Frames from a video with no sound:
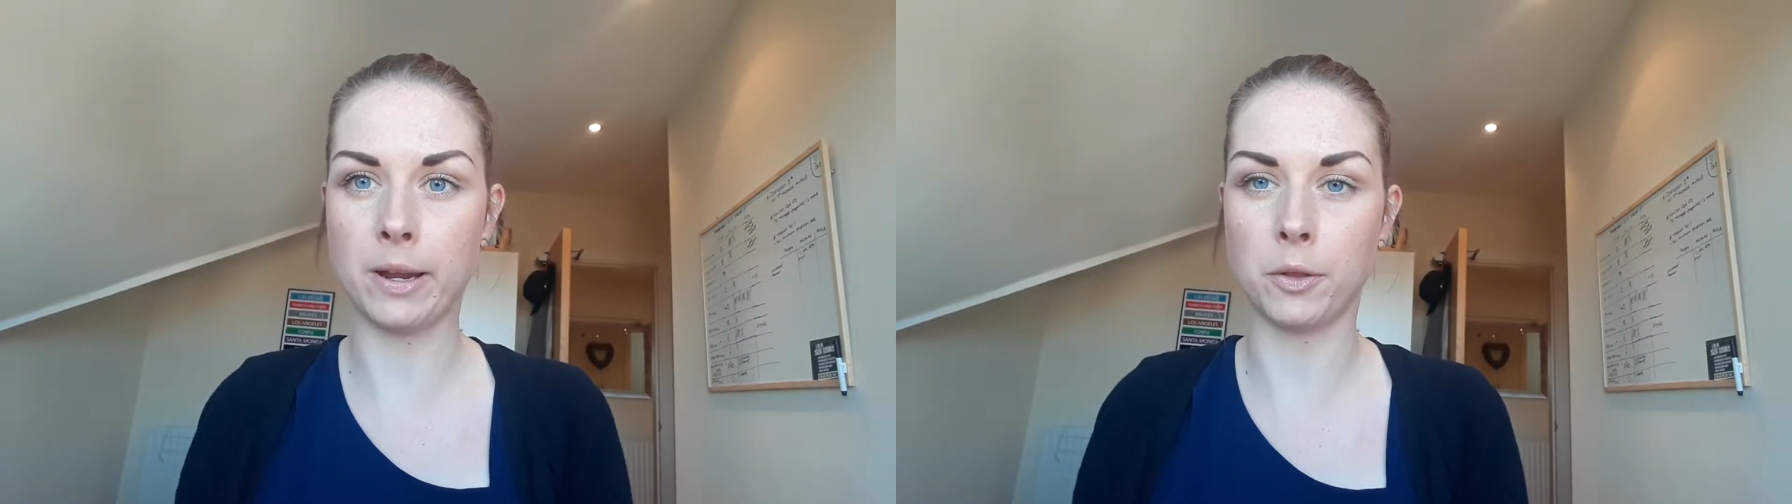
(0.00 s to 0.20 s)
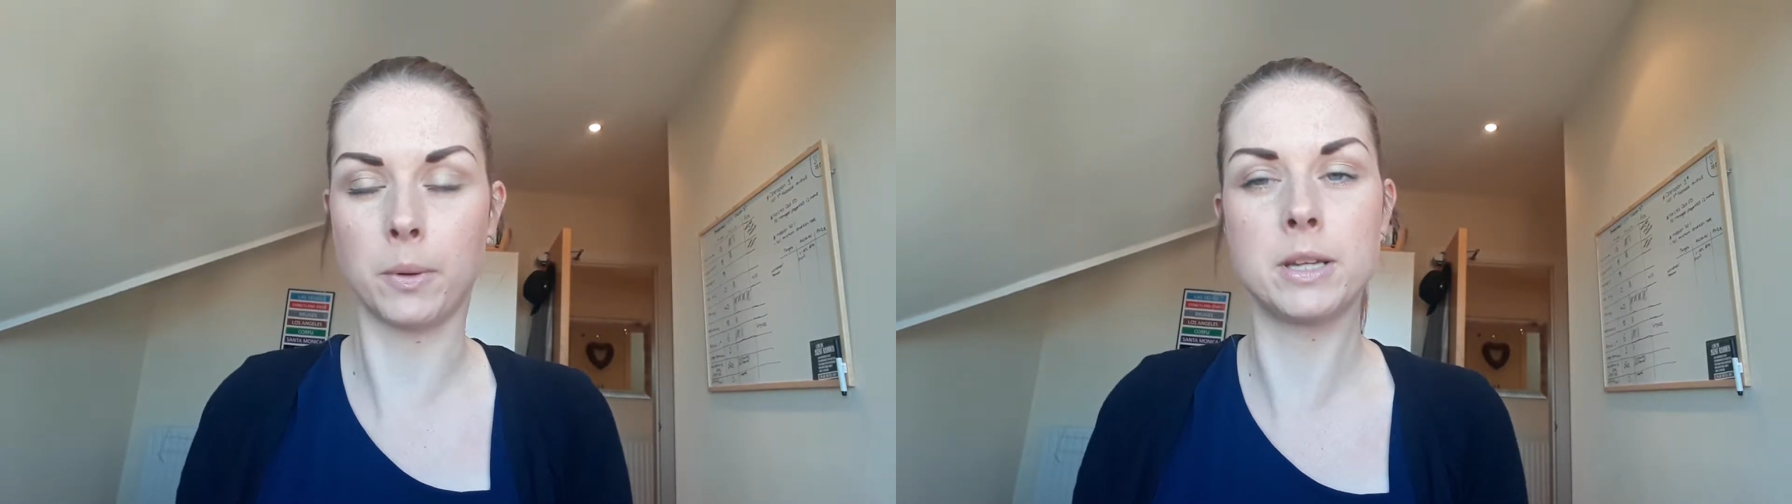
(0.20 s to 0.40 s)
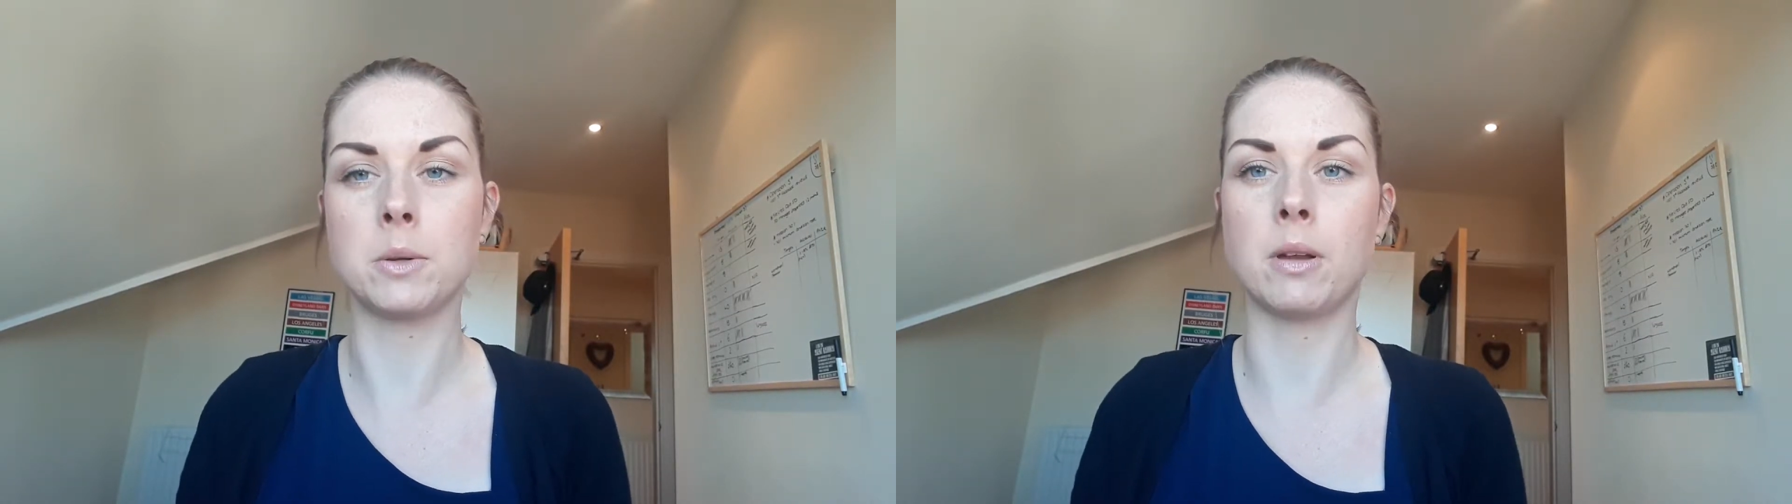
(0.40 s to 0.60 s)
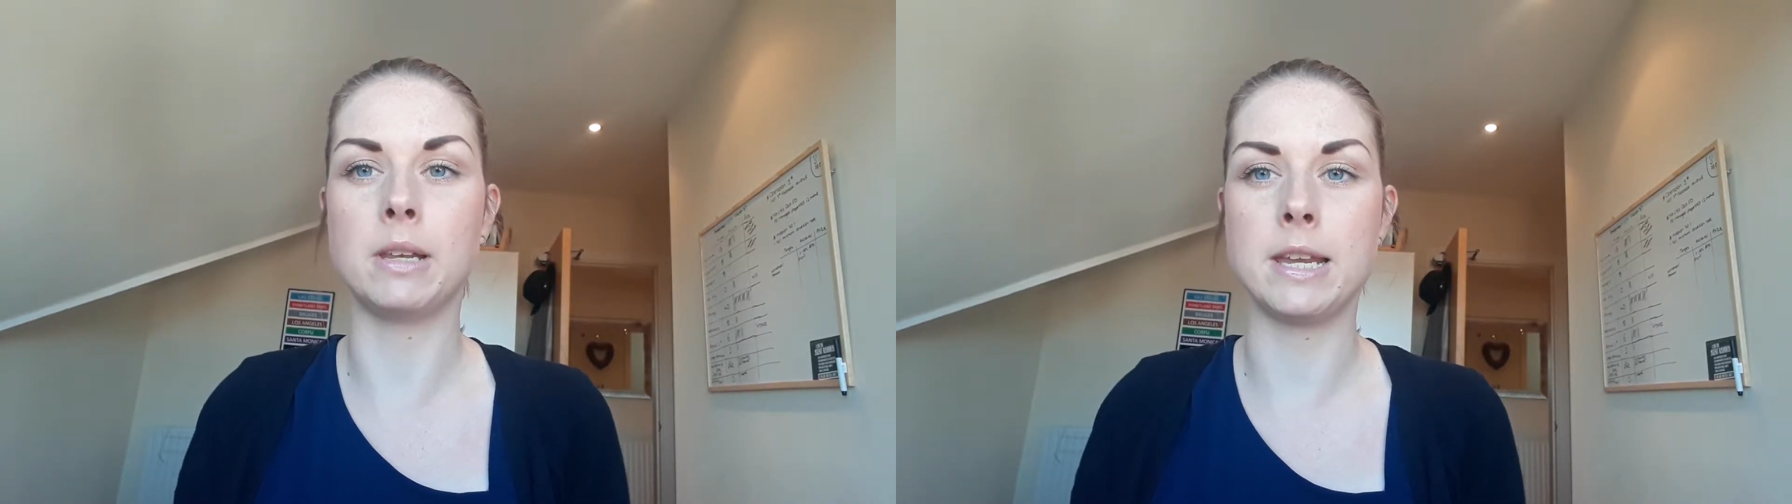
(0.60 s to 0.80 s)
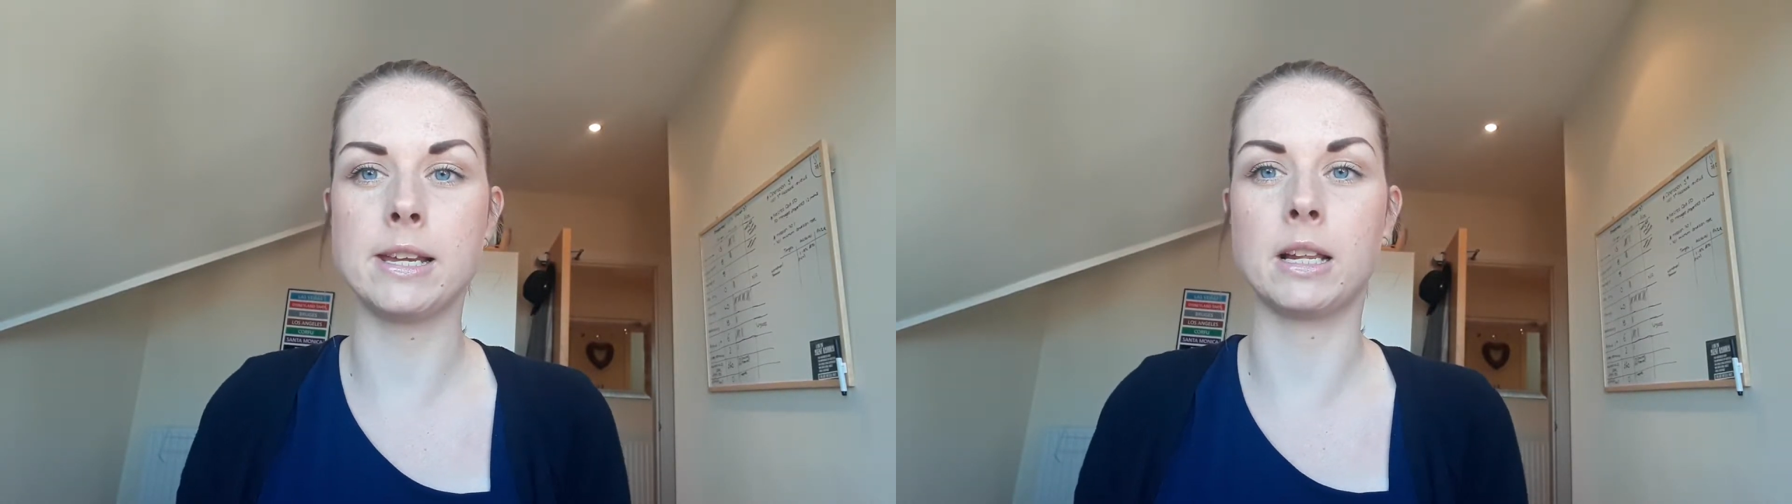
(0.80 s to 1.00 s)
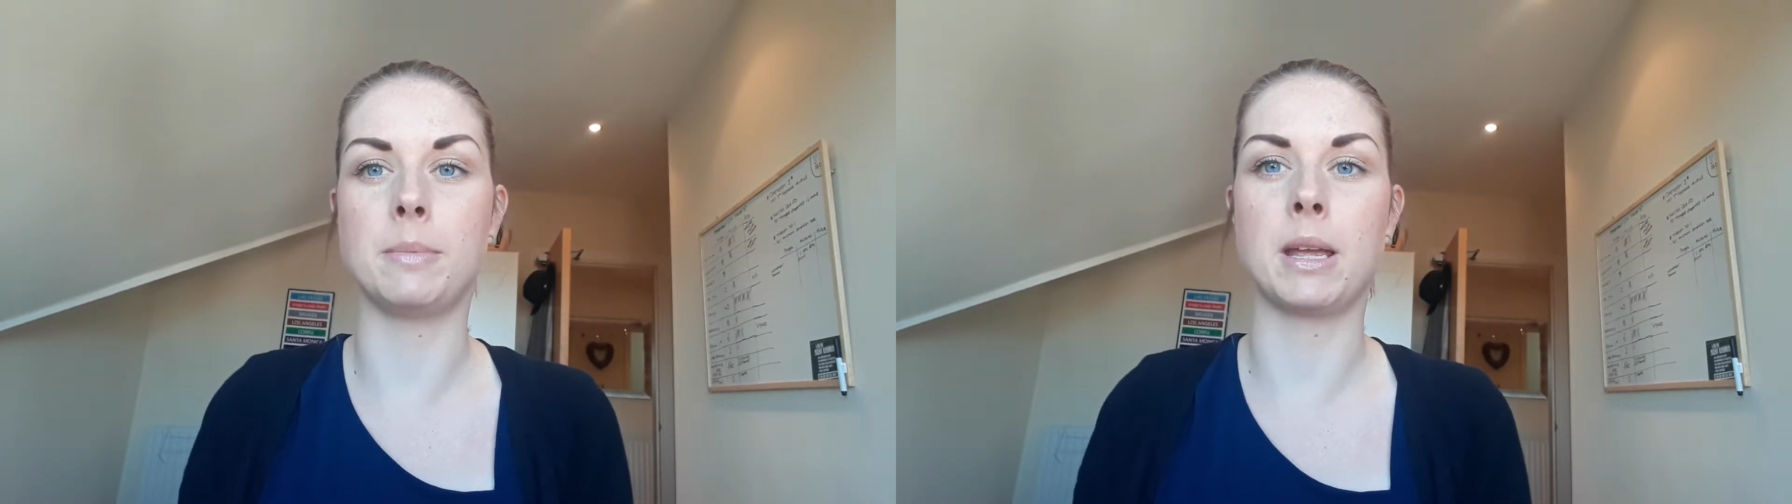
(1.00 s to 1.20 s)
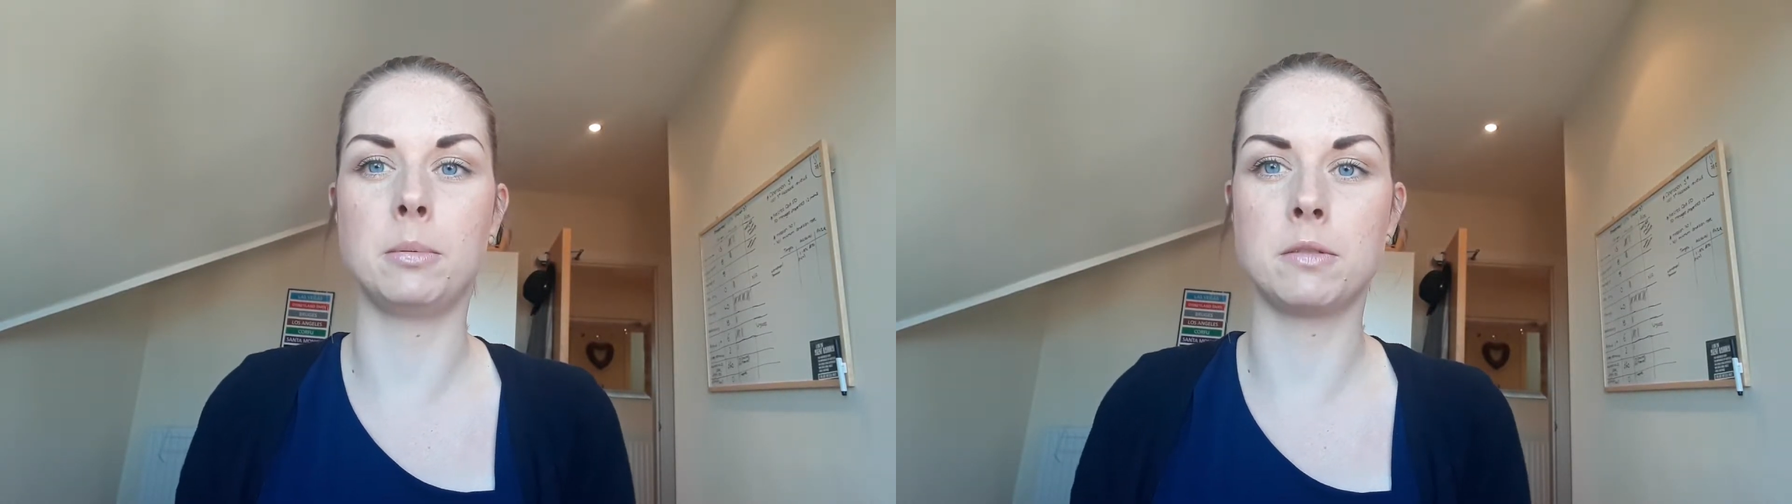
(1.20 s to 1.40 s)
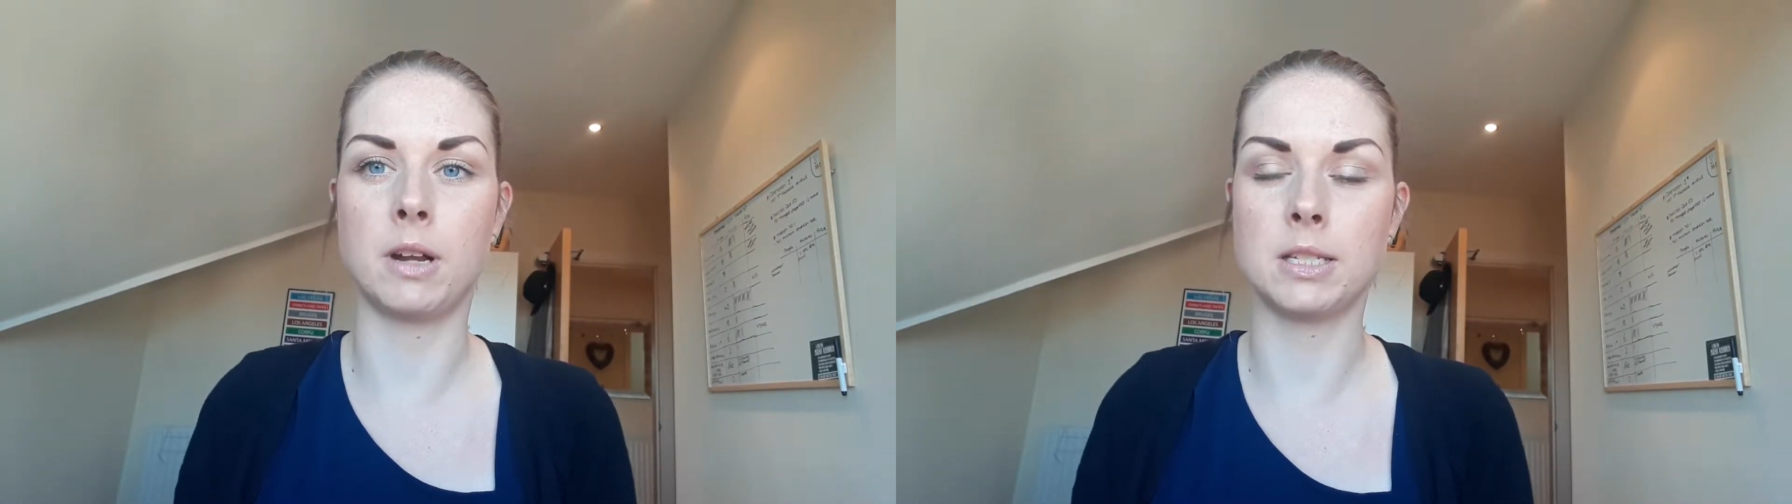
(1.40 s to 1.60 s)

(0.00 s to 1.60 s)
otherwise you won't legally be able to rent